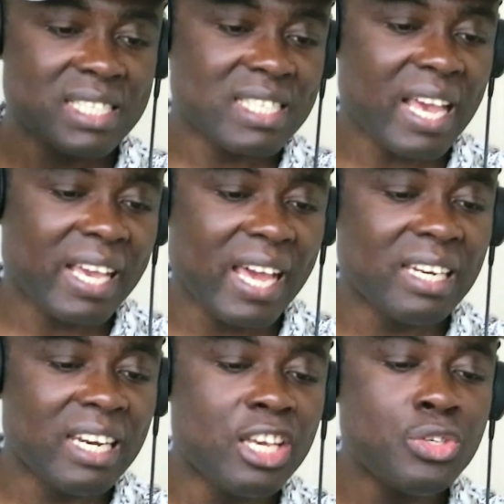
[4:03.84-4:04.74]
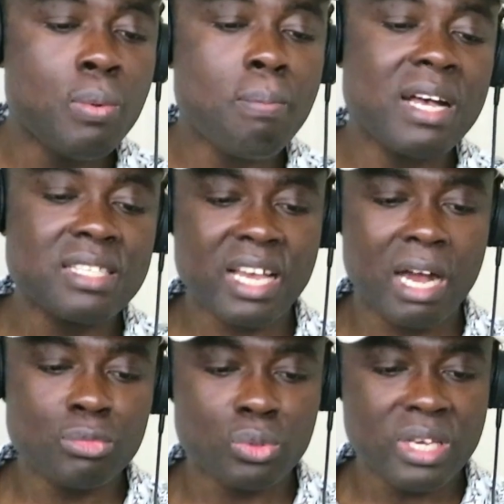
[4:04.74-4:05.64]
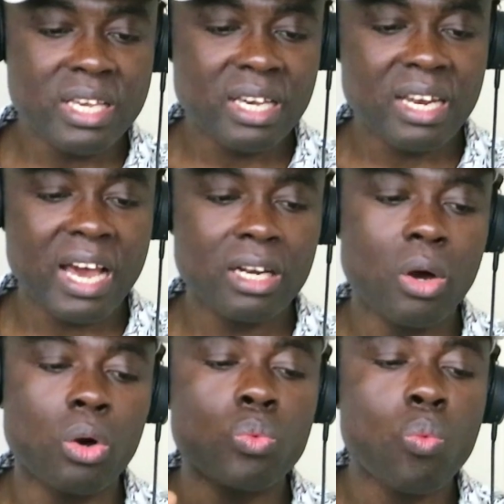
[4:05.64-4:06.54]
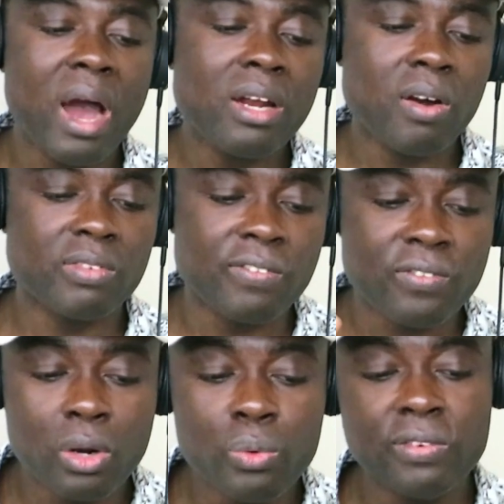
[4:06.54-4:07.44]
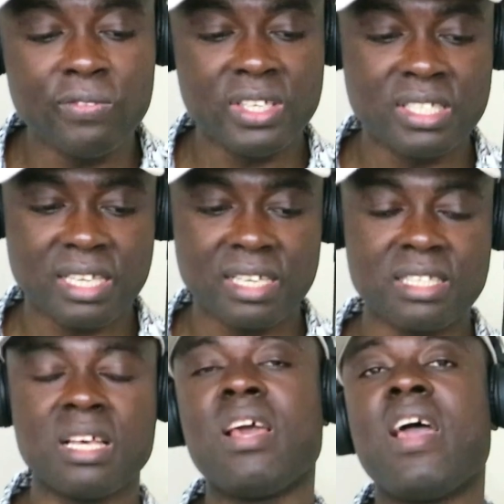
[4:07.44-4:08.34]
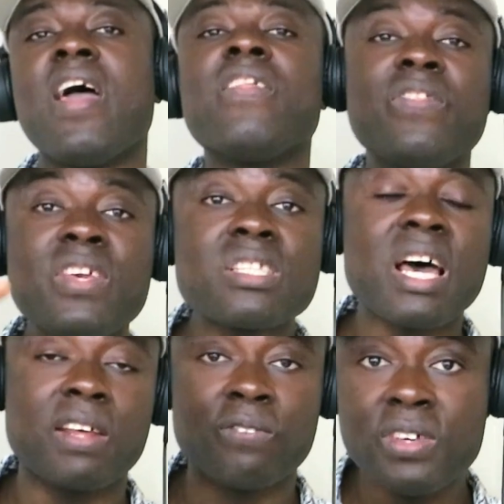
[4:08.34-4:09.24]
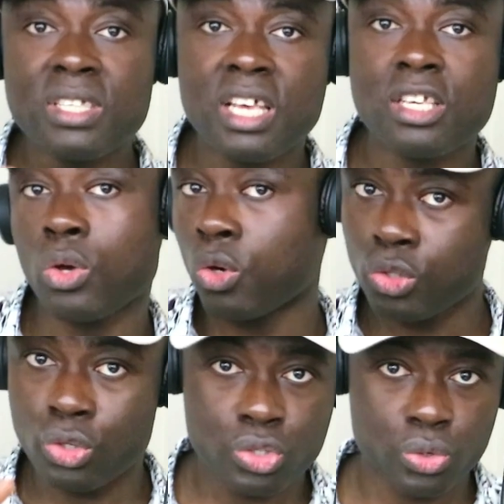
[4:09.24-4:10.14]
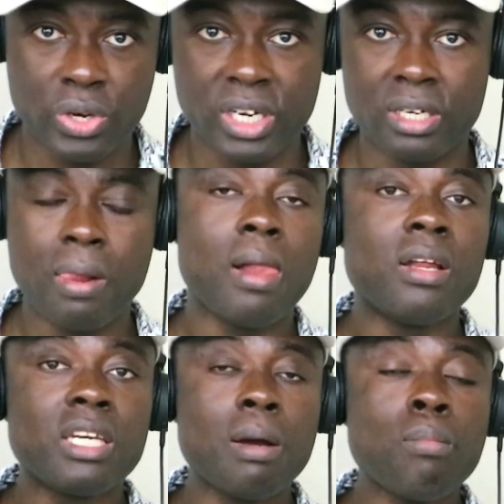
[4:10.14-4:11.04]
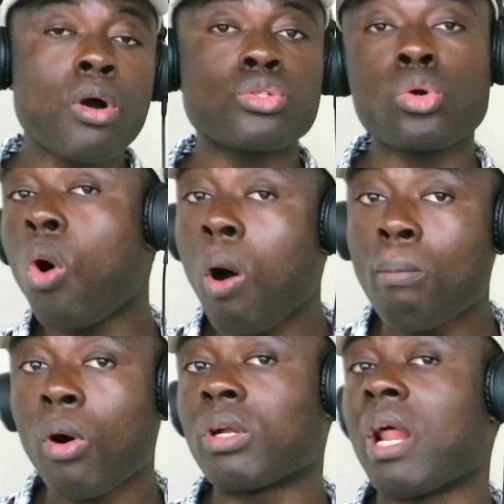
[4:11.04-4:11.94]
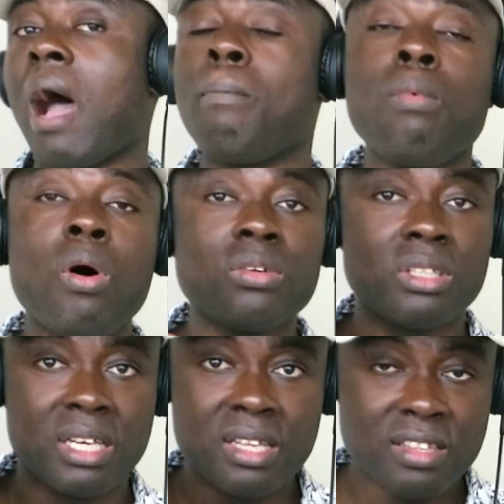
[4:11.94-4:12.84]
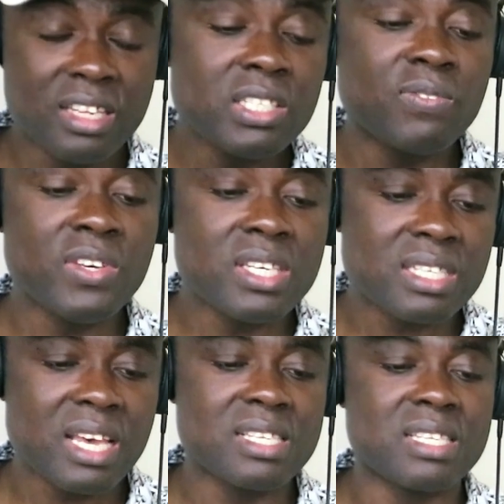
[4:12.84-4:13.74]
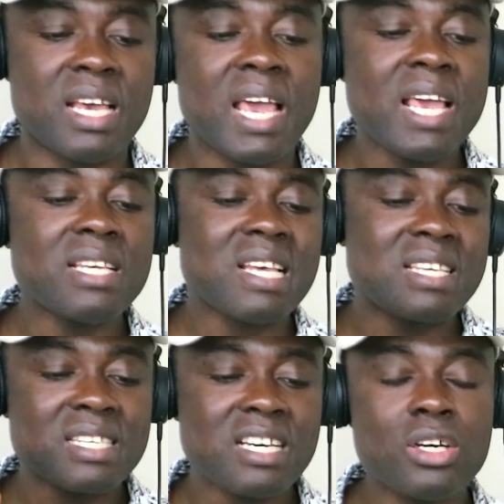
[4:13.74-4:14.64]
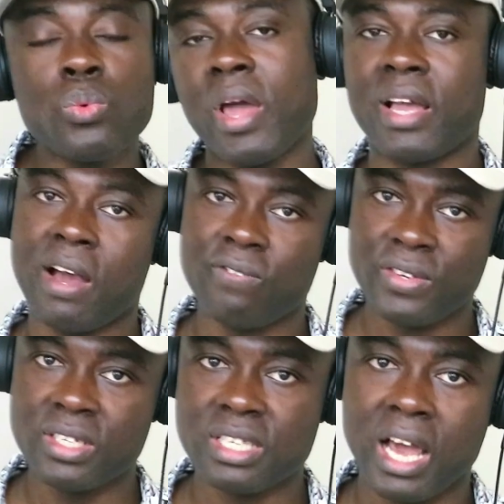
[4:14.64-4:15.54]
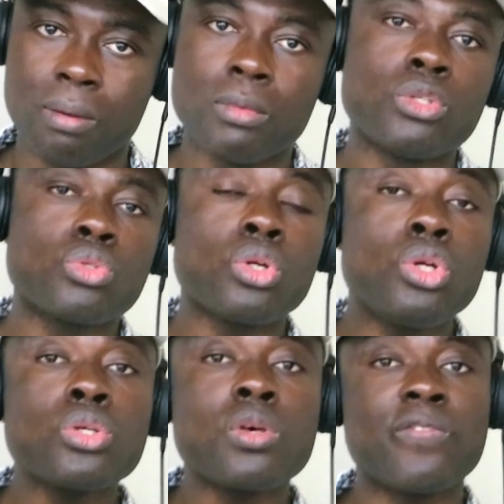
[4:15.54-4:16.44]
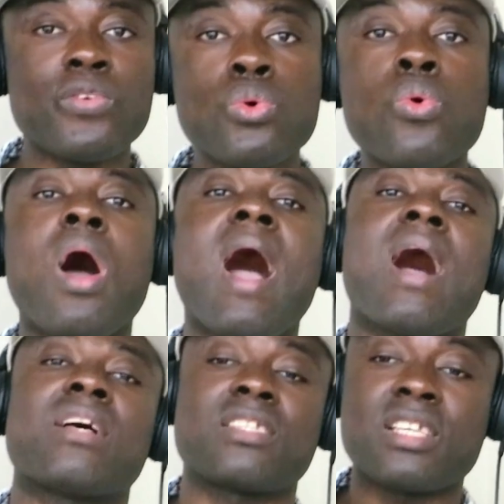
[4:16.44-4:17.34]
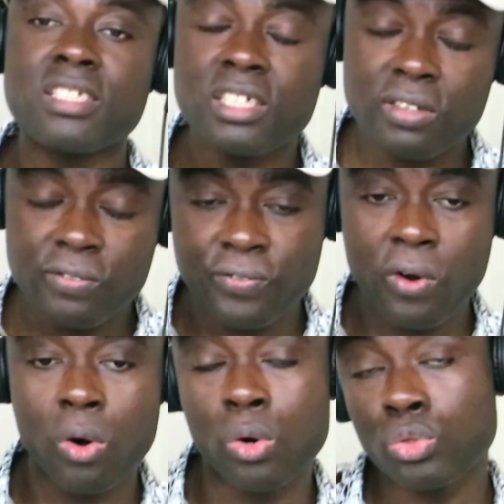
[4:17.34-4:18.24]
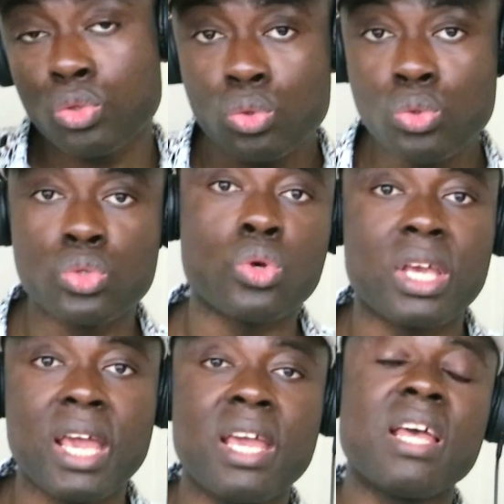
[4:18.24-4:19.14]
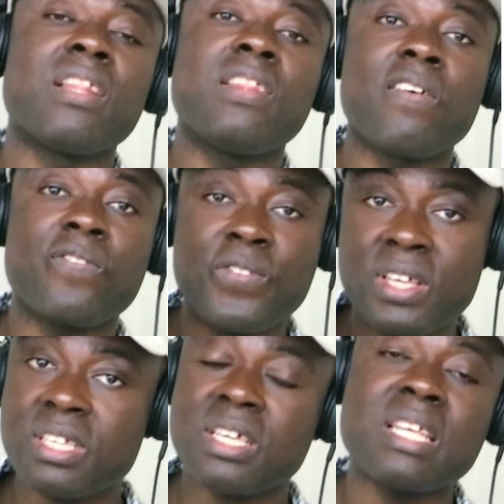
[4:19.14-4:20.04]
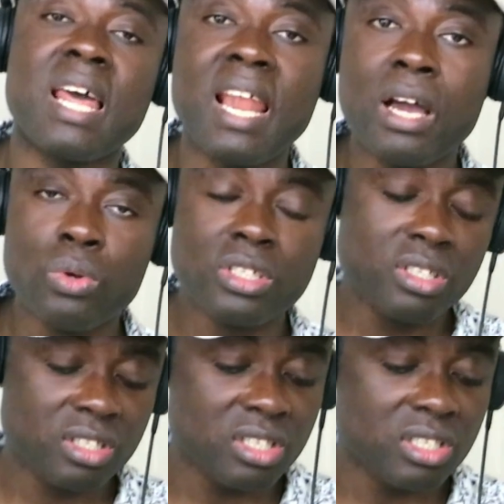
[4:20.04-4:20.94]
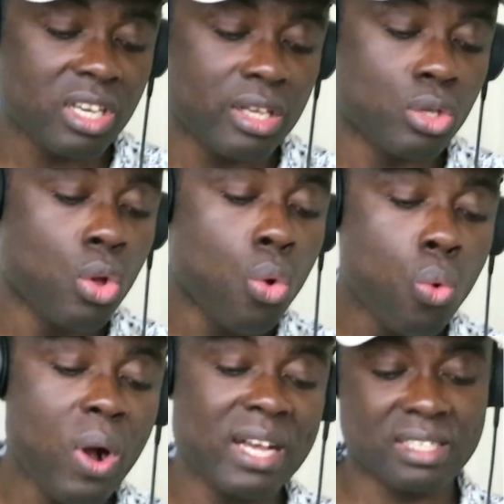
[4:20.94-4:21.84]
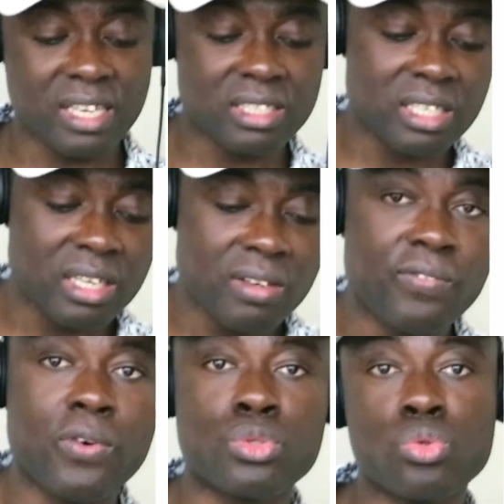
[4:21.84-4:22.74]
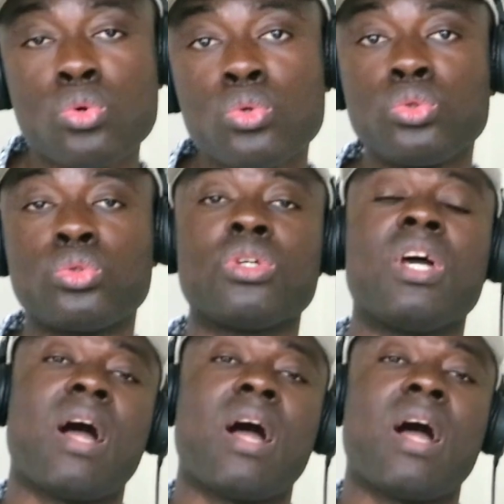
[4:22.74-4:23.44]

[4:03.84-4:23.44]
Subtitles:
Secondly, you must come to England on one of the following visas. And these are the visas on your screen. The most common among these visas is the skilled worker visa. So those of you who are searching for schools, okay, the physics and languages teachers who are searching for schools